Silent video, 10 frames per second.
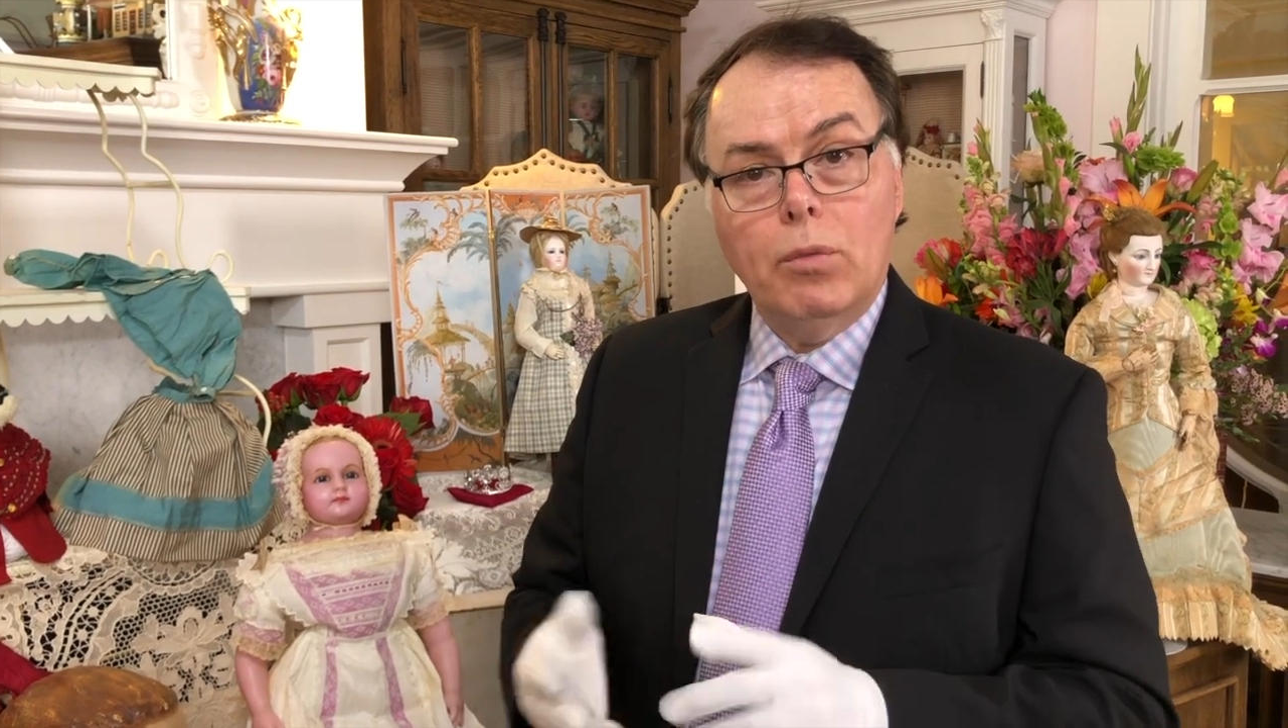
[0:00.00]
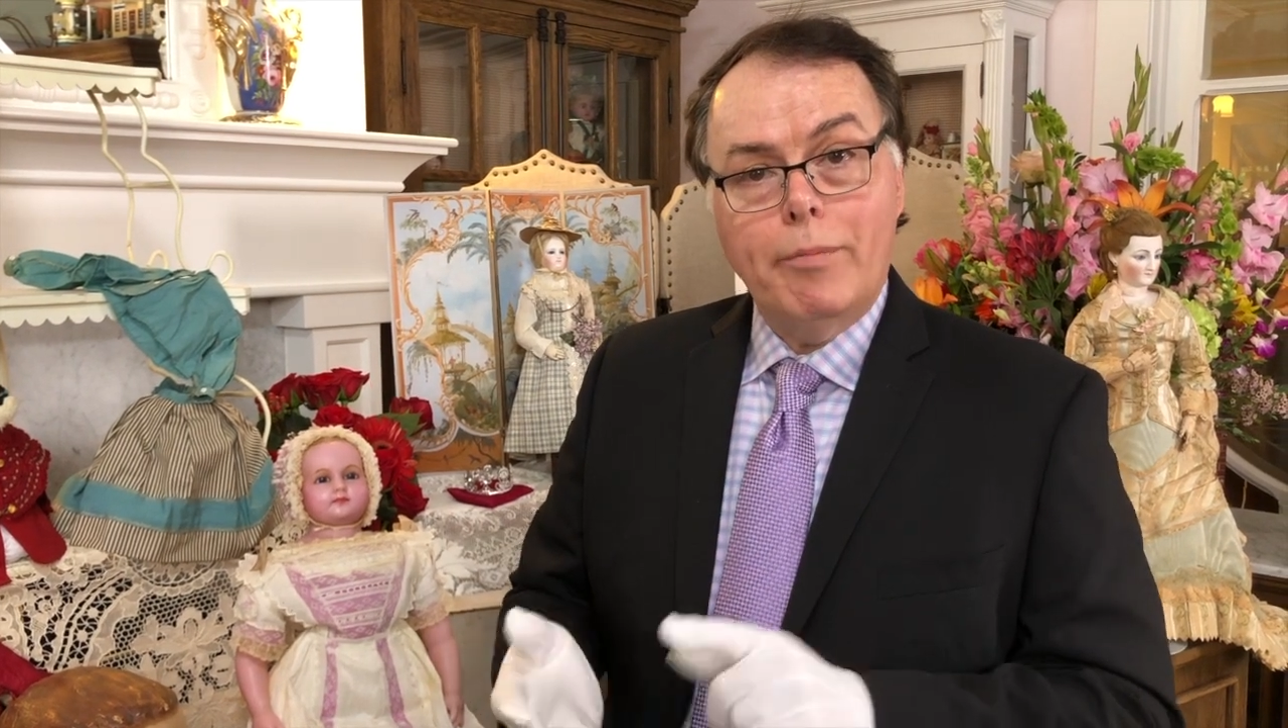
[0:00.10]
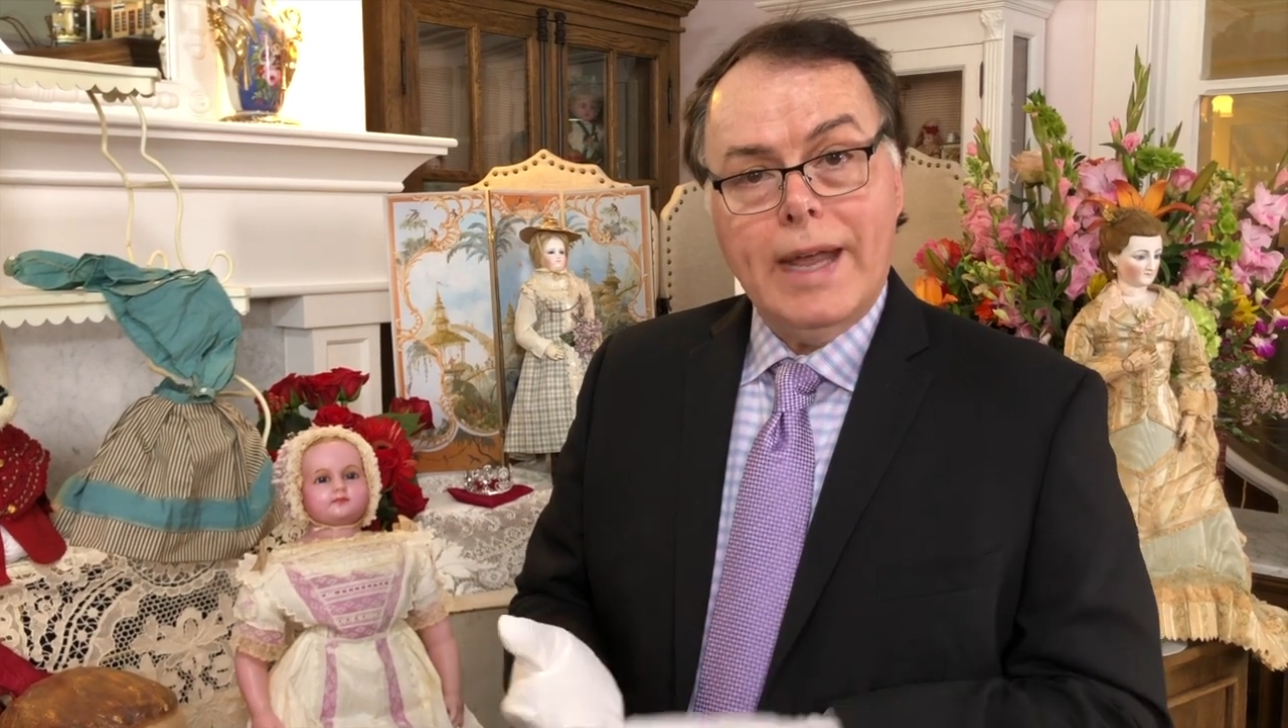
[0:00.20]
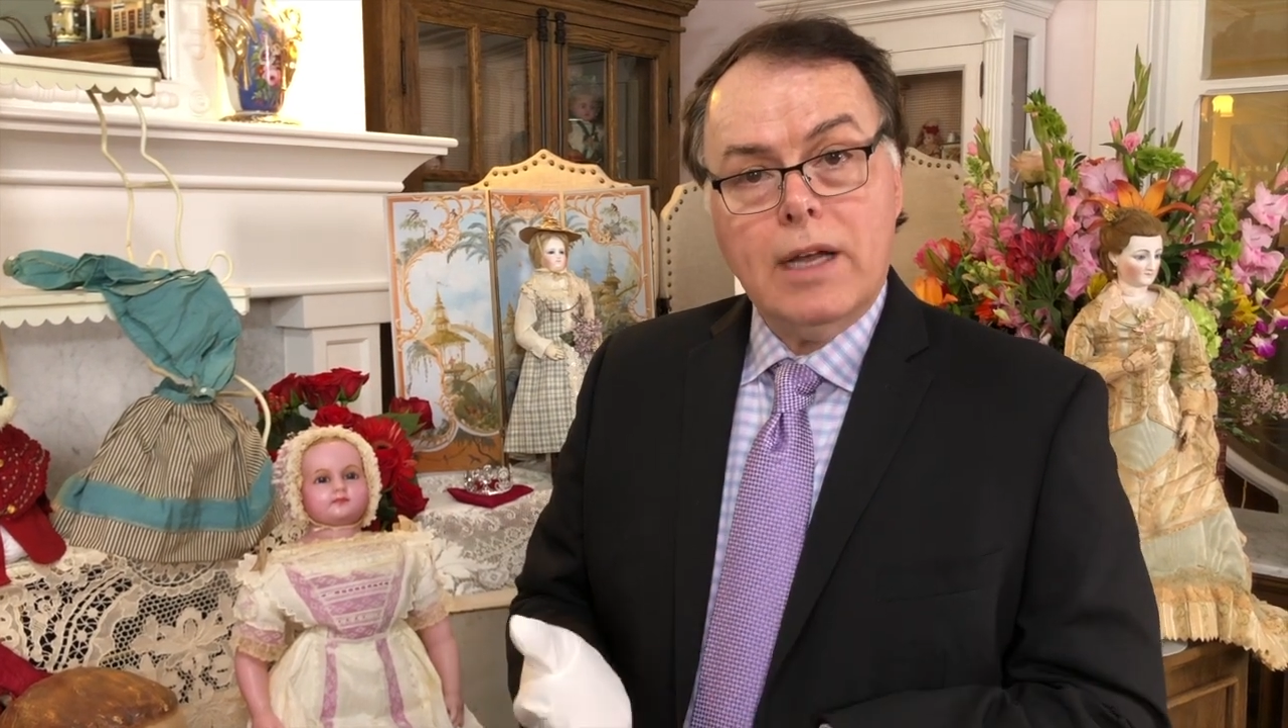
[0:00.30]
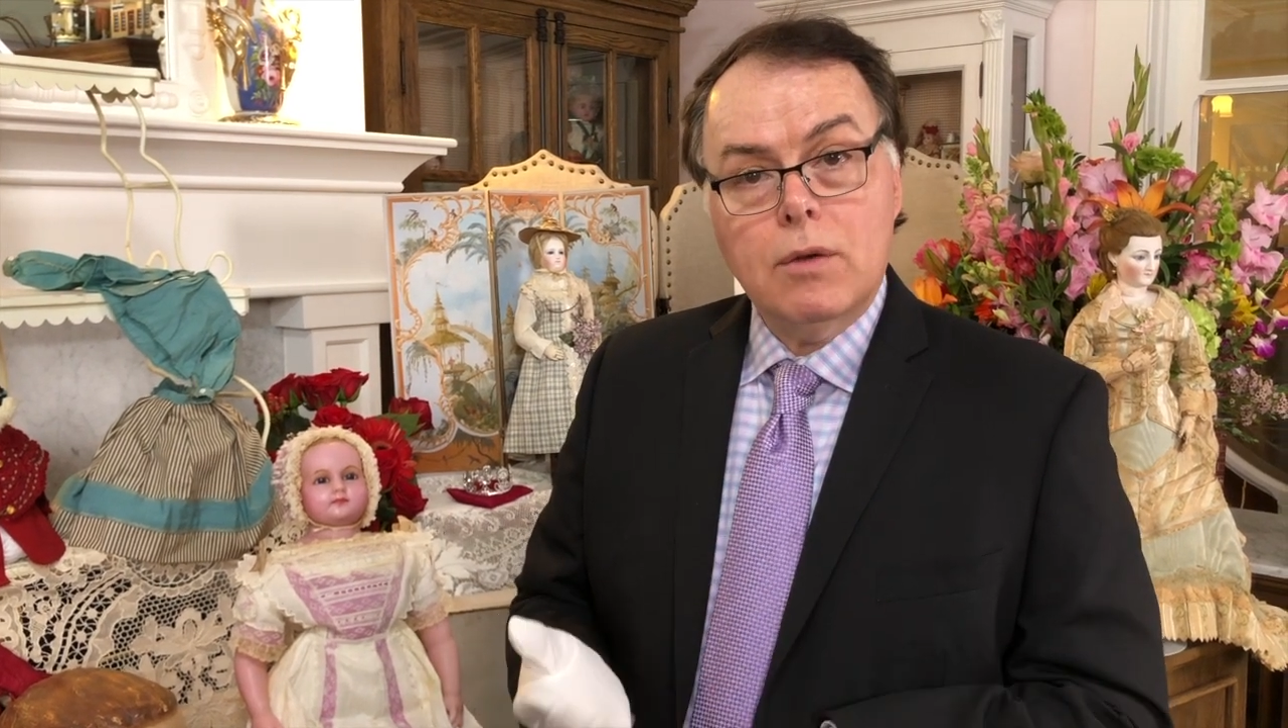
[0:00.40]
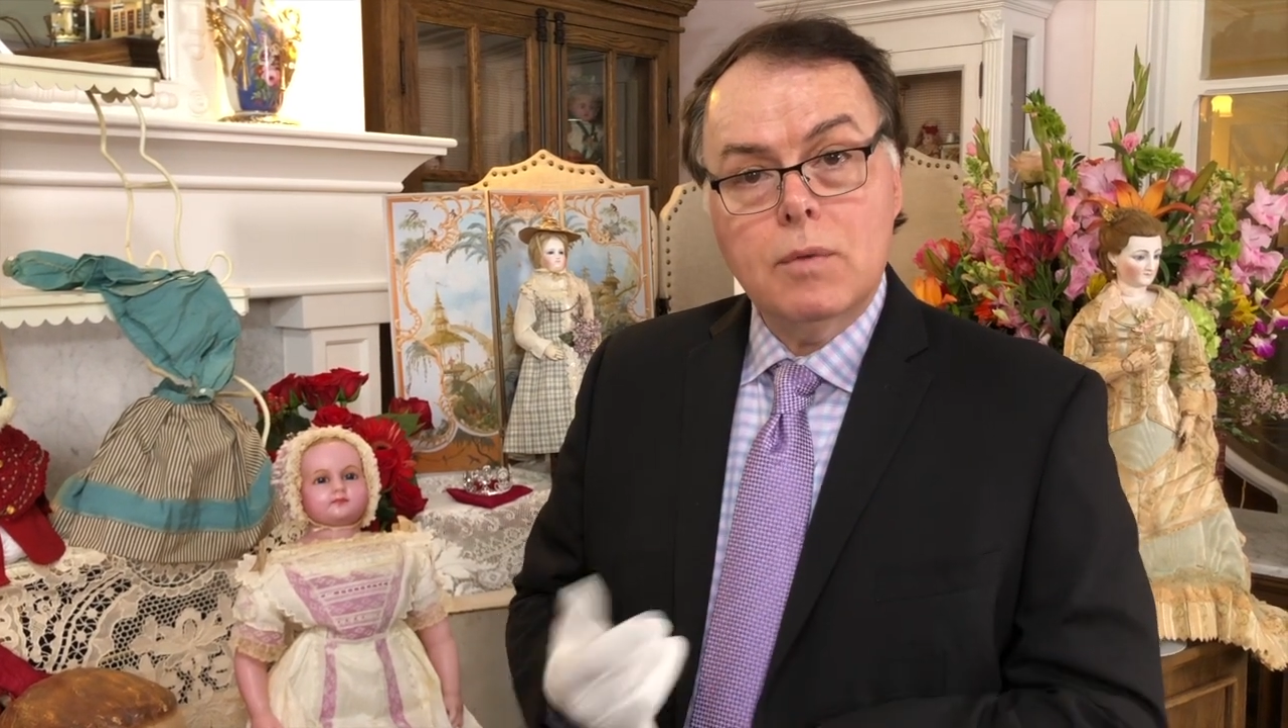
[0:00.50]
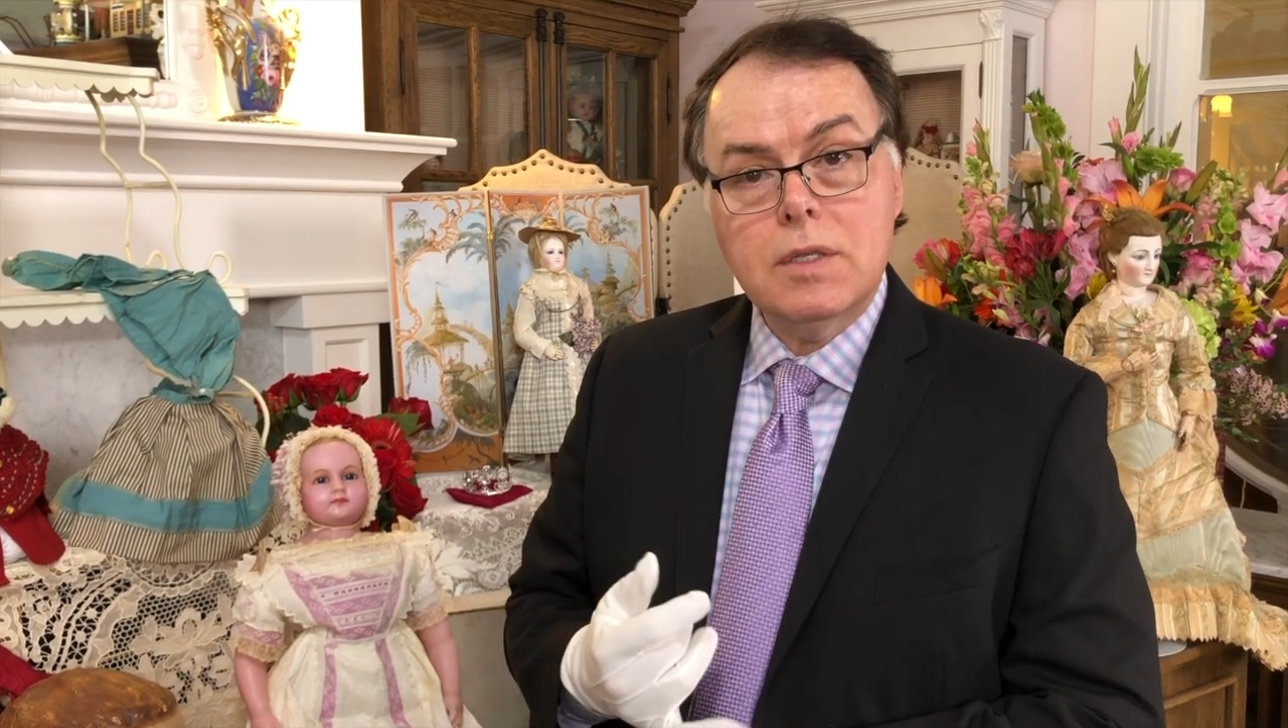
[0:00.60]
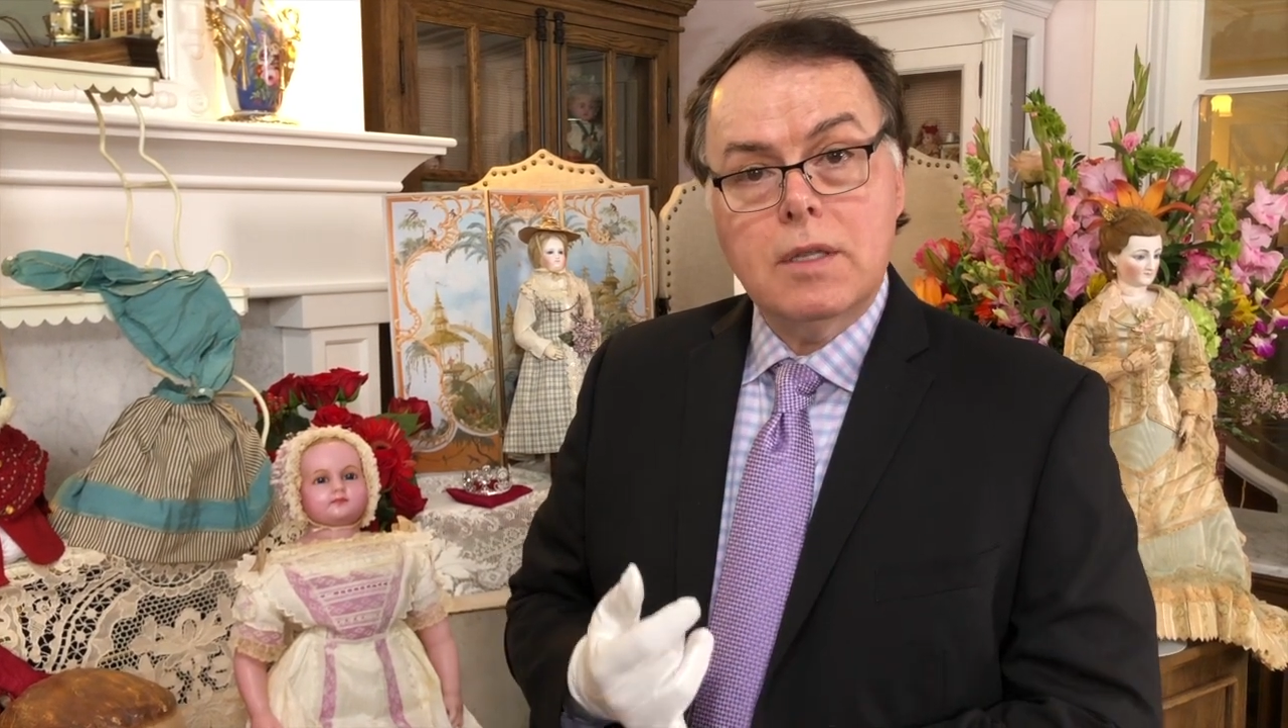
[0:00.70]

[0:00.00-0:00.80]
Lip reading: maker was